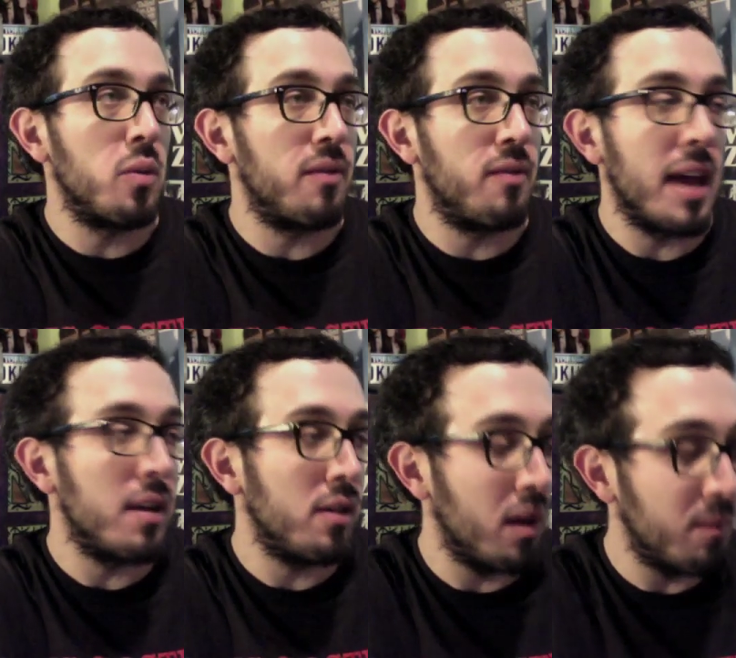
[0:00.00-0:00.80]
with
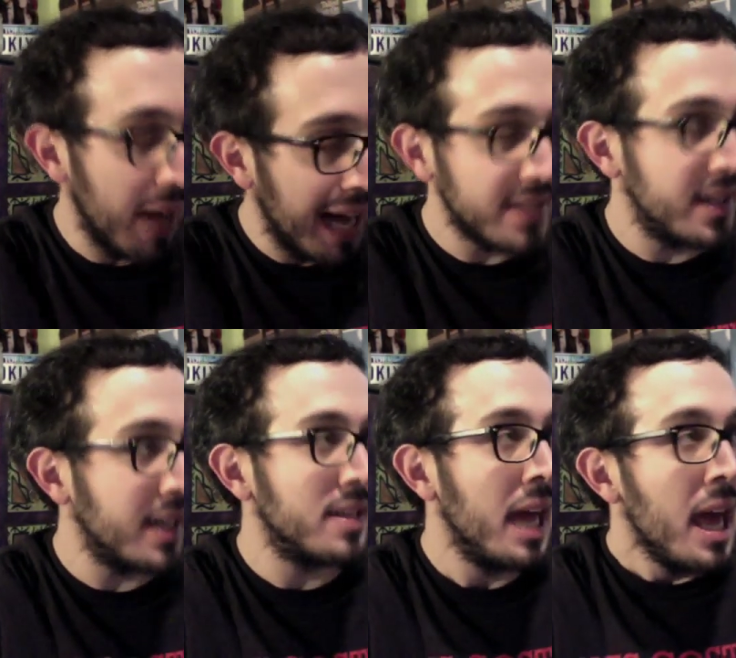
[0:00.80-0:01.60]
vinyl
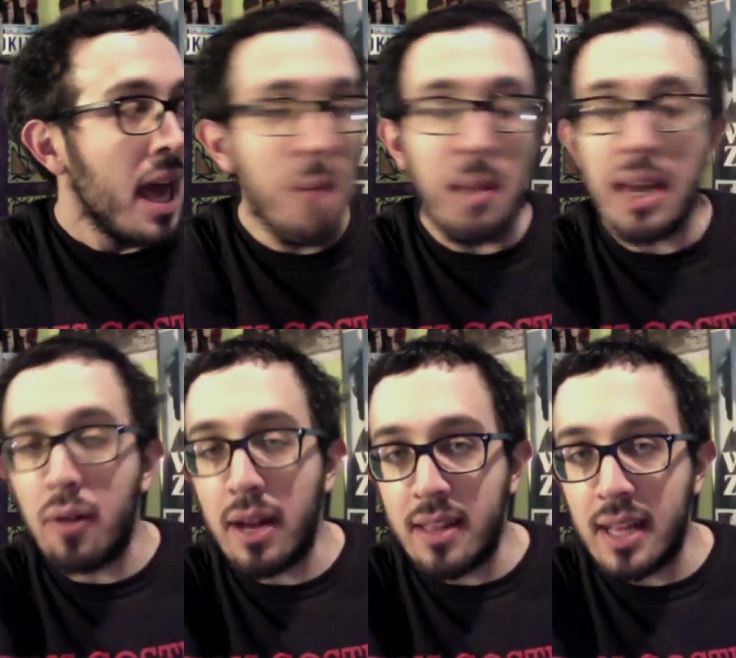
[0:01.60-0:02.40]
unboxings and many
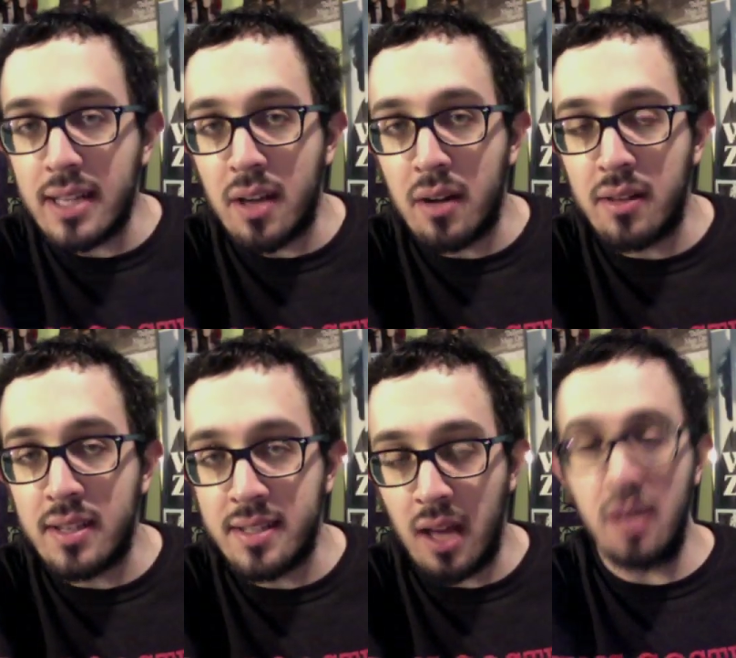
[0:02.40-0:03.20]
great things under
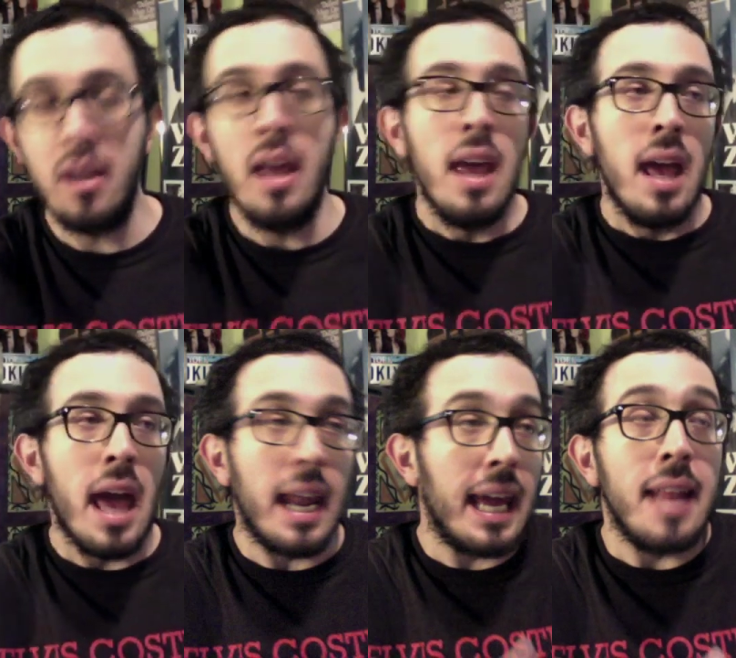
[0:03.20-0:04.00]
the sun.
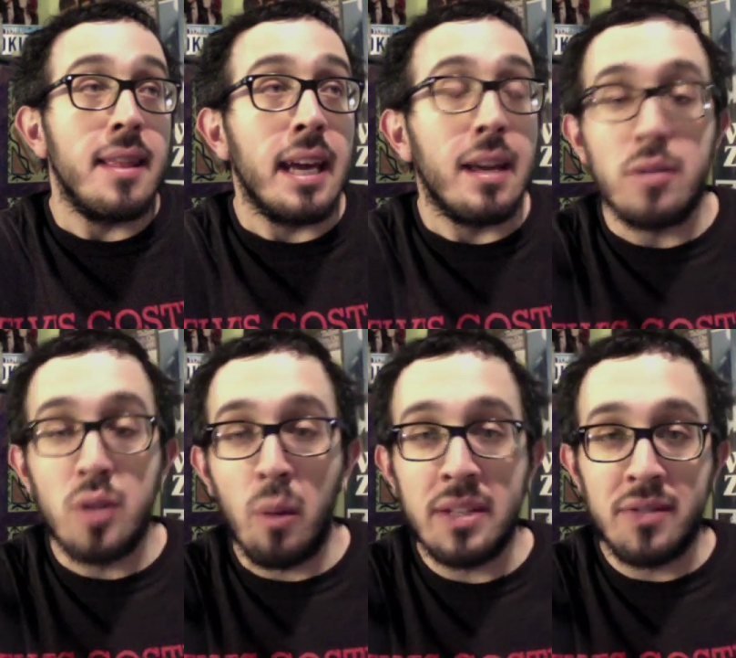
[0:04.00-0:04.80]
And again, thank you
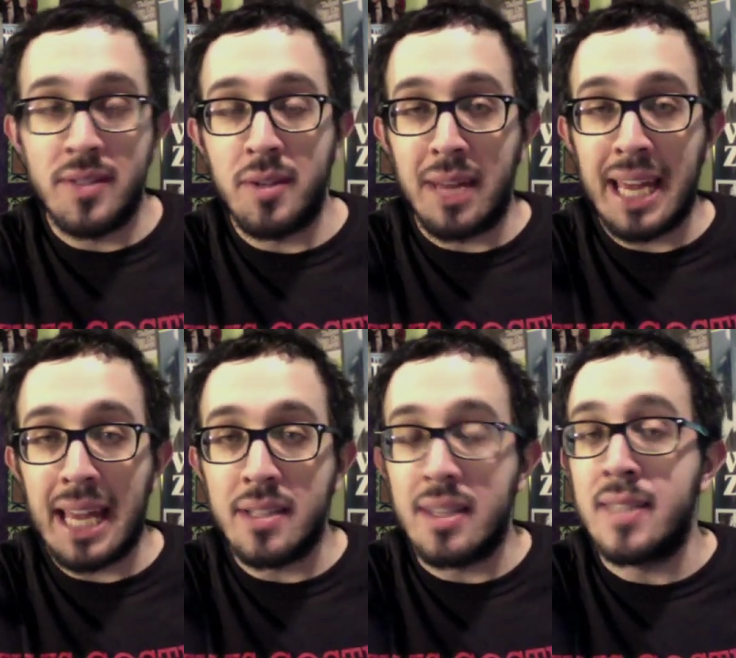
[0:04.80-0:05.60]
so much for tuning
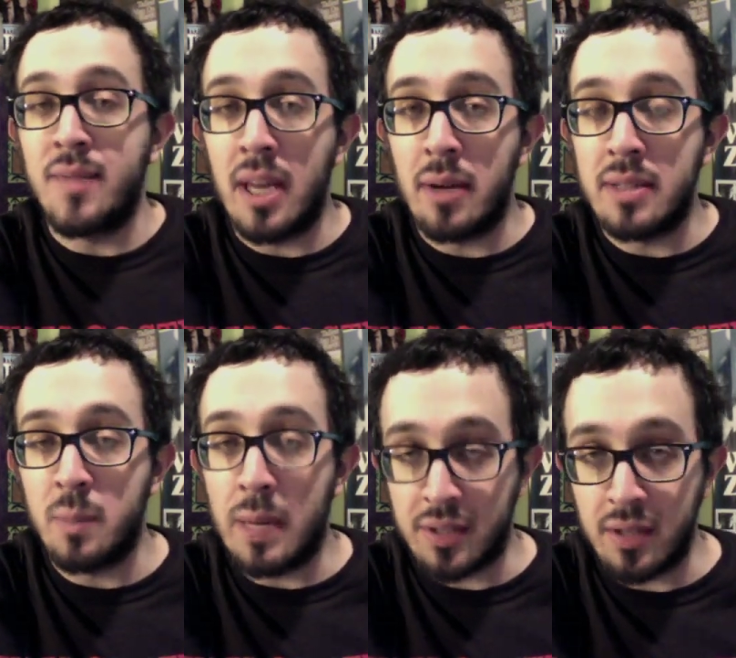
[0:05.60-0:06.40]
into this video
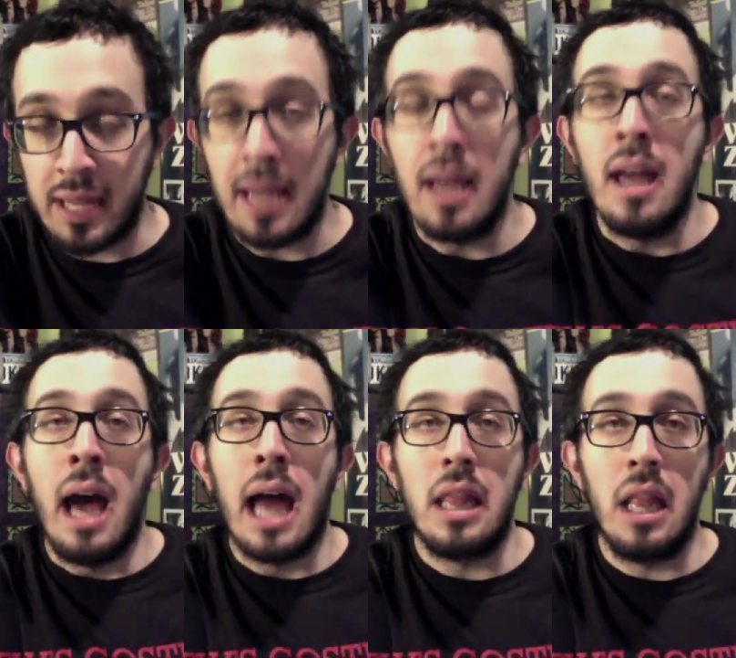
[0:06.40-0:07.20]
especially.
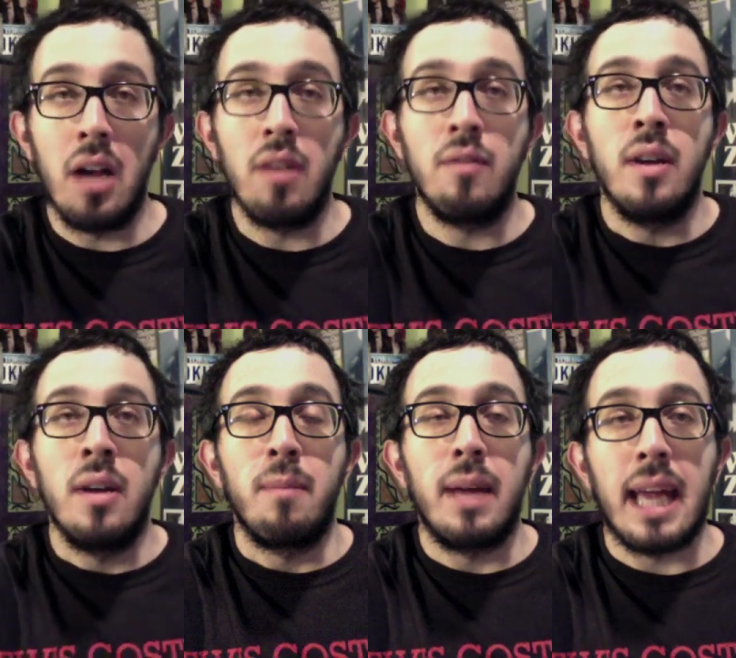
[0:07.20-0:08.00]
I love
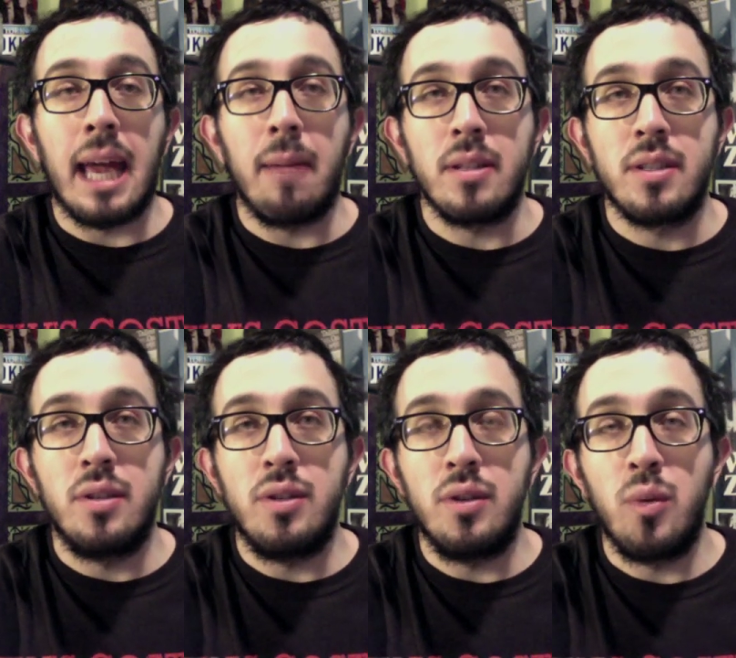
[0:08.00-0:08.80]
being able
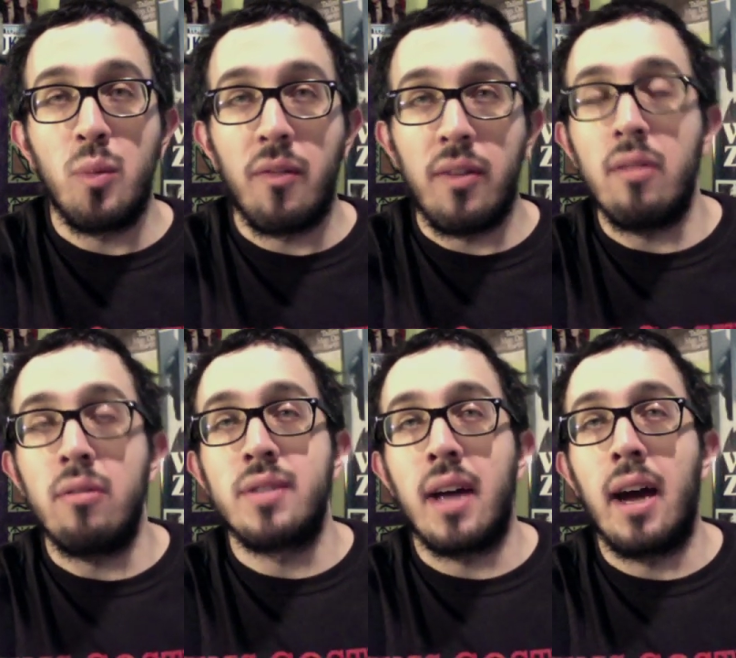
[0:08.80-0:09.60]
to do
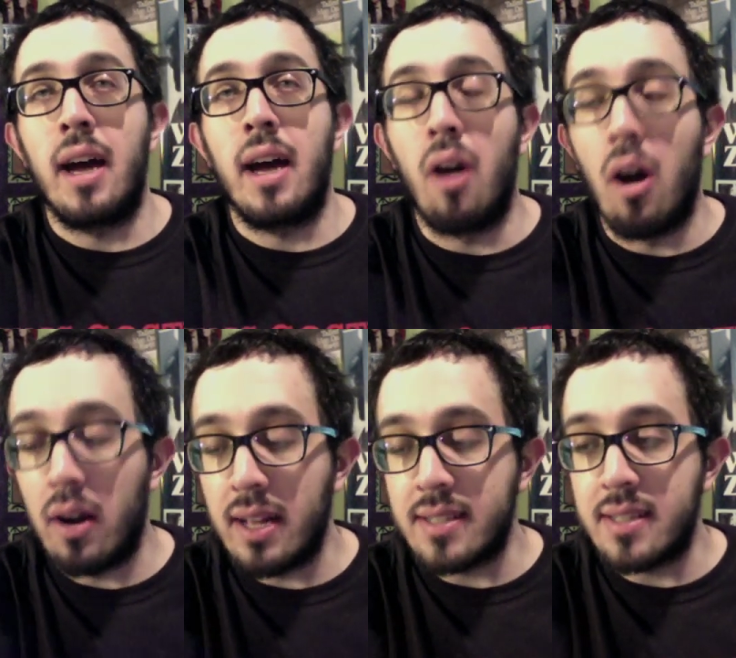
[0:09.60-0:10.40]
reviews on
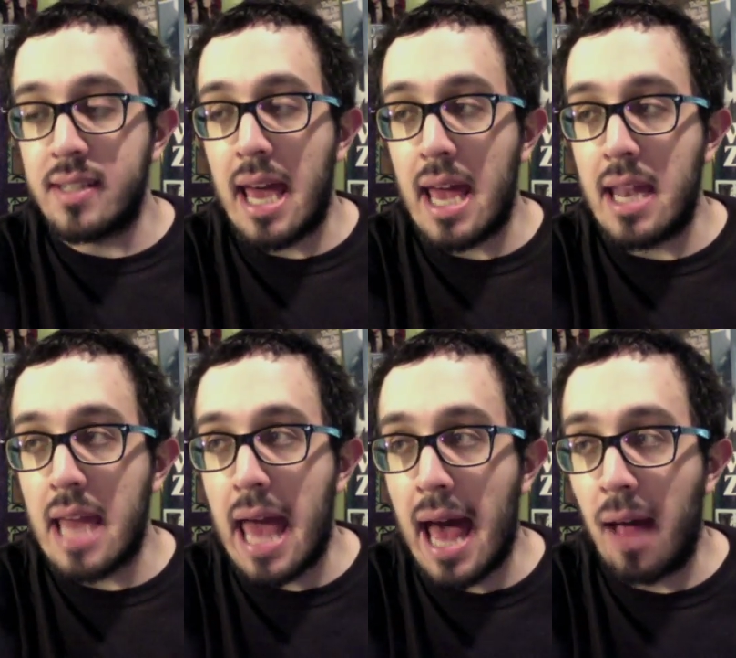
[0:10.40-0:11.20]
artists
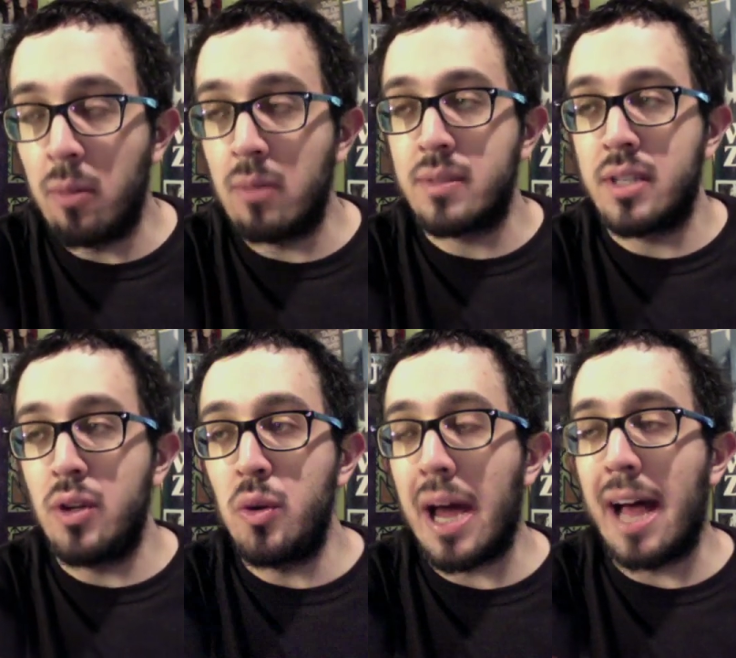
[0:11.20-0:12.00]
and albums
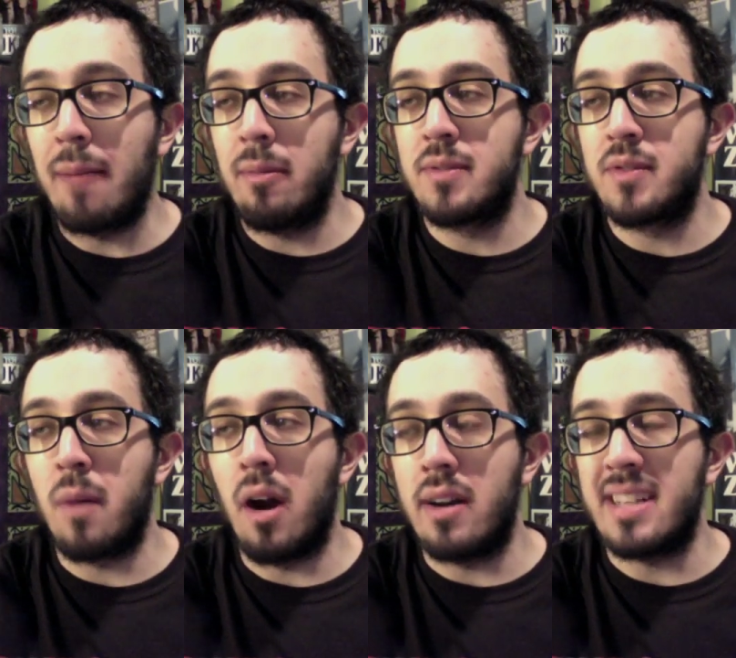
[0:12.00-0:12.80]
and new albums from
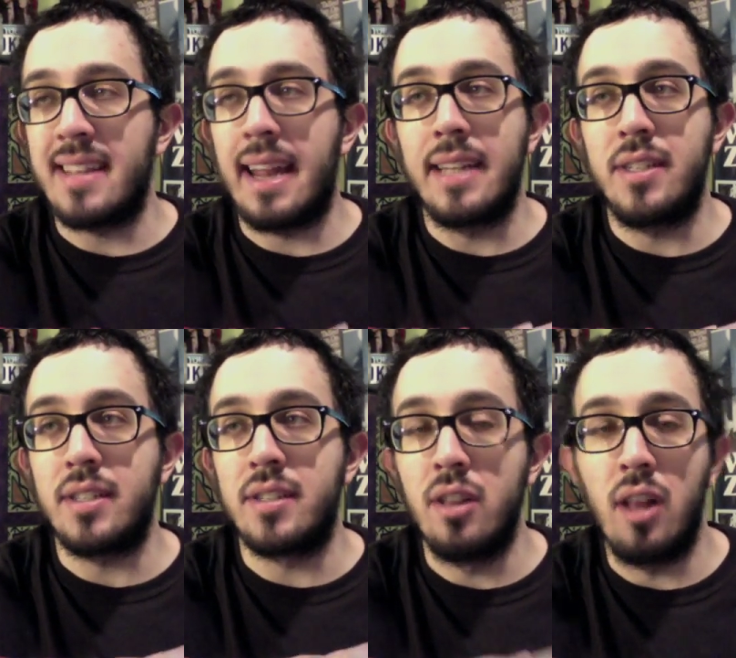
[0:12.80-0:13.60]
artists that I
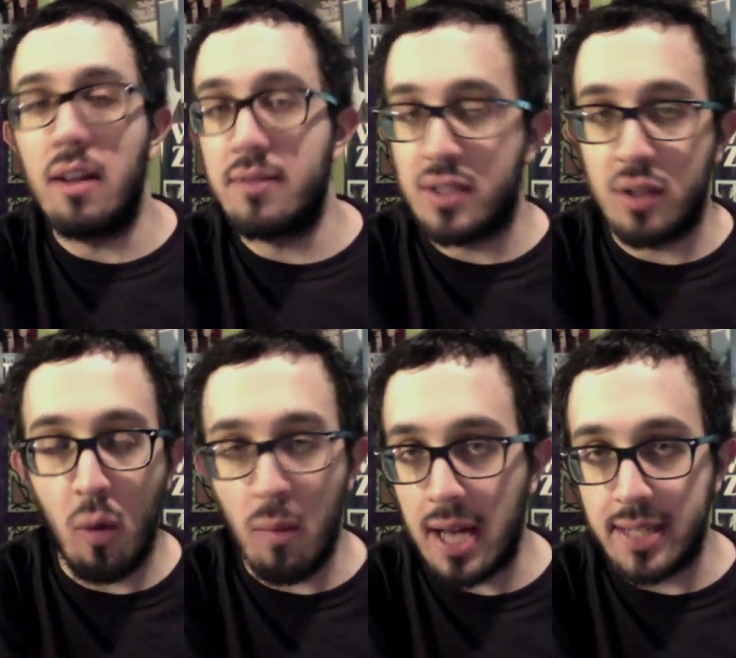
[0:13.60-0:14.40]
just love
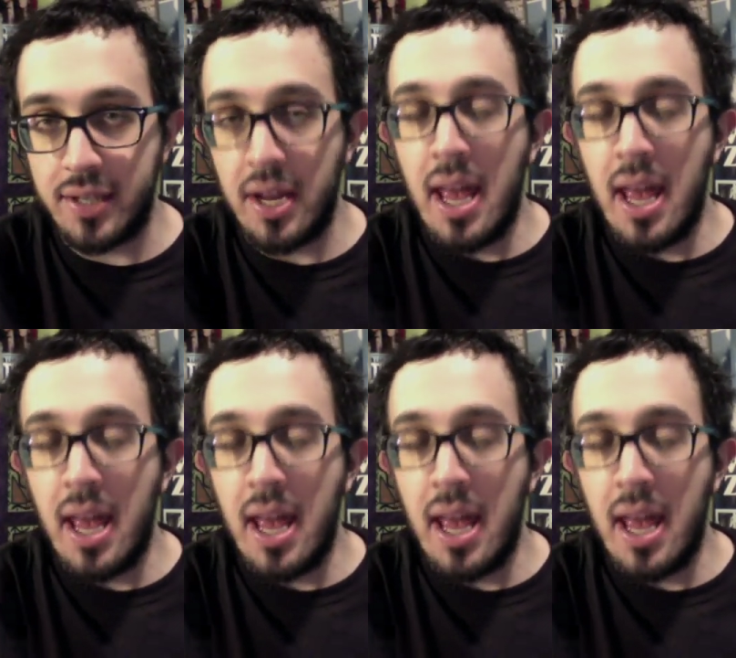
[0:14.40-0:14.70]
so much.